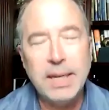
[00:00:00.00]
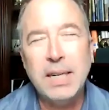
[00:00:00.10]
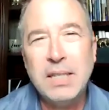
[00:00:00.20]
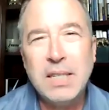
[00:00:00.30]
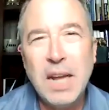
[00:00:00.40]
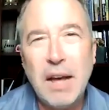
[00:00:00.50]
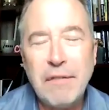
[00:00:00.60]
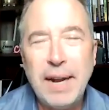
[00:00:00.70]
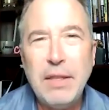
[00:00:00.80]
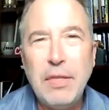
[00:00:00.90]
good stuff.
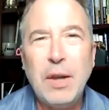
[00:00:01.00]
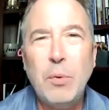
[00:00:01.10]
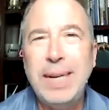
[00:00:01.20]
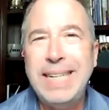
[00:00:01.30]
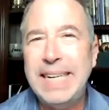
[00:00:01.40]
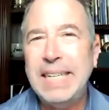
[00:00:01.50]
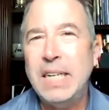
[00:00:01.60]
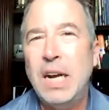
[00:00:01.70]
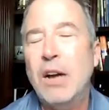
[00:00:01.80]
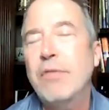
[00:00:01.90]
Anything we didn't
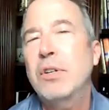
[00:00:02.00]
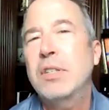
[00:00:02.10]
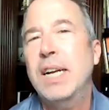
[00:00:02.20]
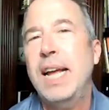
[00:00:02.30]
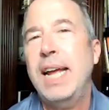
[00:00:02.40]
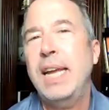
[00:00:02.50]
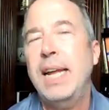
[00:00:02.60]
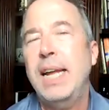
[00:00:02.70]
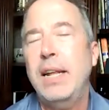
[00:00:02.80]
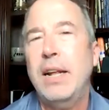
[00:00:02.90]
cover today?
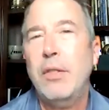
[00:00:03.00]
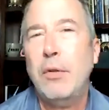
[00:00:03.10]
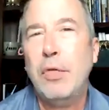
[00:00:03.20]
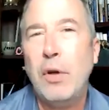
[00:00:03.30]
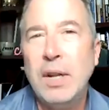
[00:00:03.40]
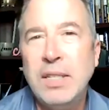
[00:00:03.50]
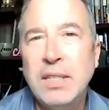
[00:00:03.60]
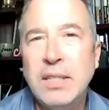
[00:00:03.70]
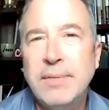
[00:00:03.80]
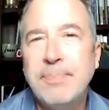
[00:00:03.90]
Any other
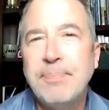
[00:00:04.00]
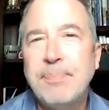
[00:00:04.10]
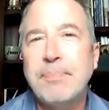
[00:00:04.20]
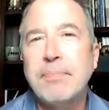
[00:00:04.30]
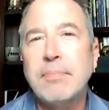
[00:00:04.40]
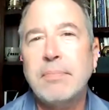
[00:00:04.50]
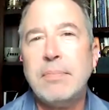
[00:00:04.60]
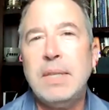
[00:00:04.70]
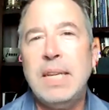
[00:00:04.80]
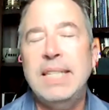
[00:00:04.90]
thoughts
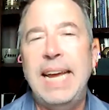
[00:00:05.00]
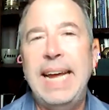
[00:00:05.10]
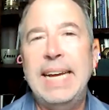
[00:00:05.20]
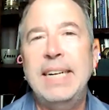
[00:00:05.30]
to add?